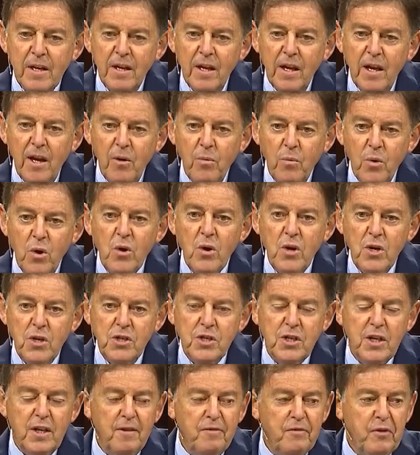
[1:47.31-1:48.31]
He
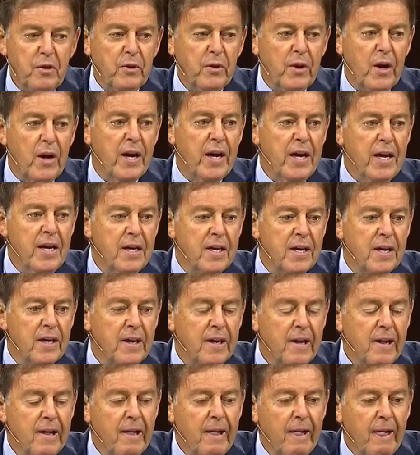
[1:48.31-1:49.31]
was, if you like,
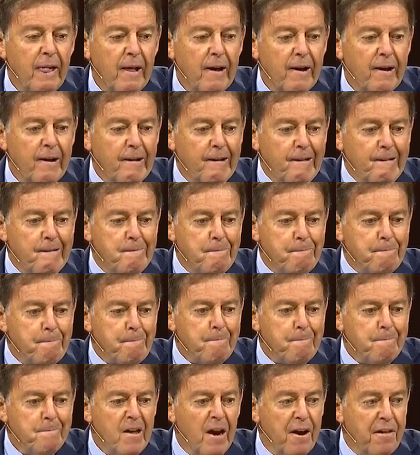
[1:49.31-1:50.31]
uh,
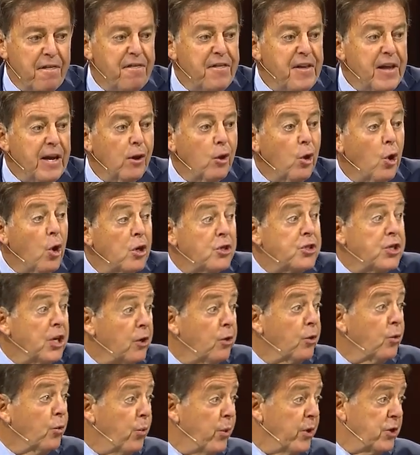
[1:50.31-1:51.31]
a
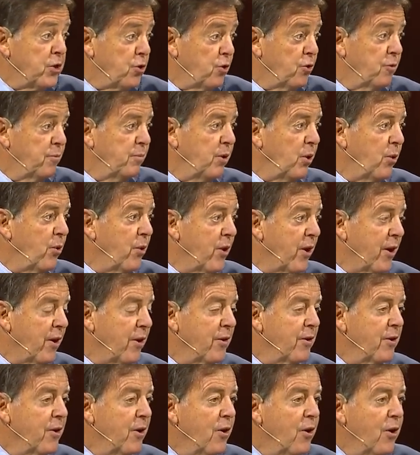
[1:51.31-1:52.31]
theological whistleblower
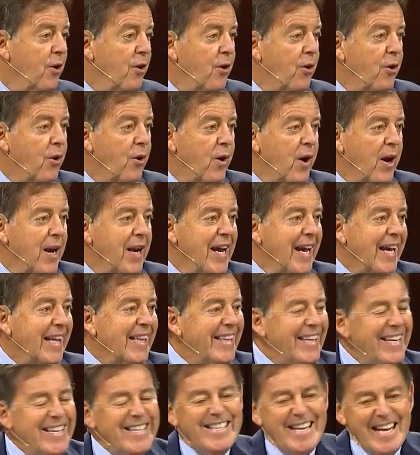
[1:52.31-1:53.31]
or an
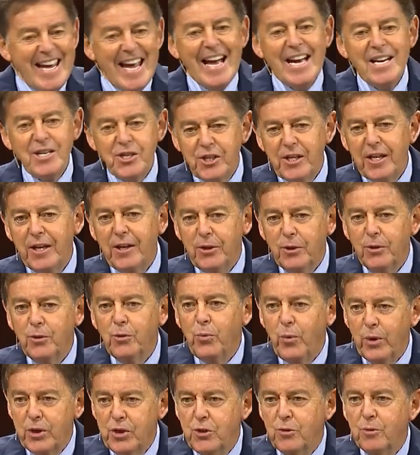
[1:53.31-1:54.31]
ecclesiastical
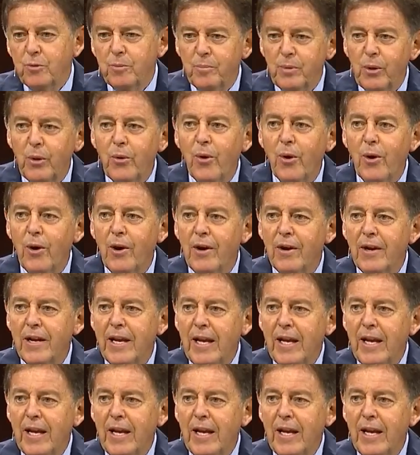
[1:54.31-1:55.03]
whistleblower.